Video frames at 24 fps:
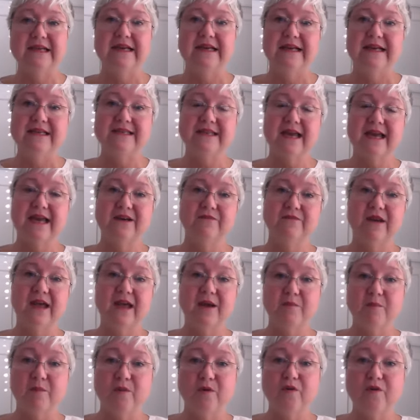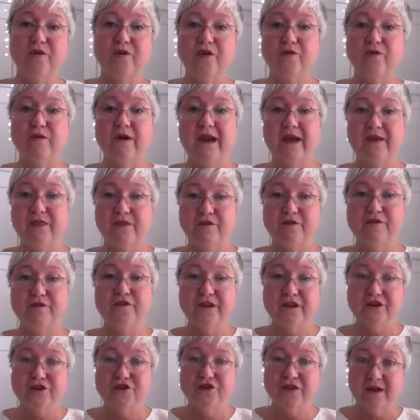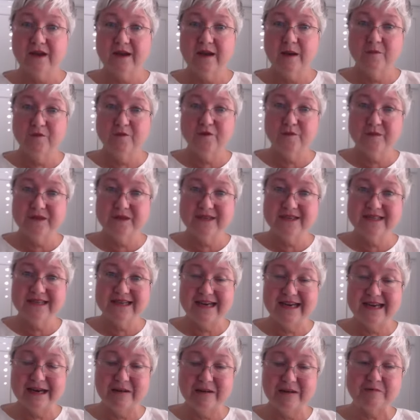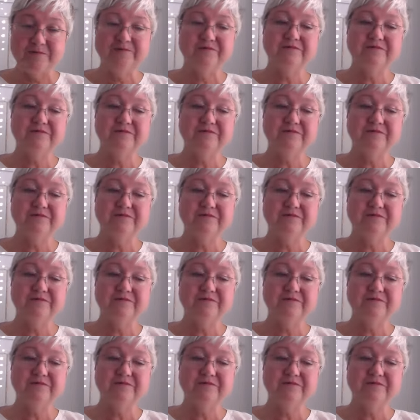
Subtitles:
It's kind of like mercury in the fish that come from the sea.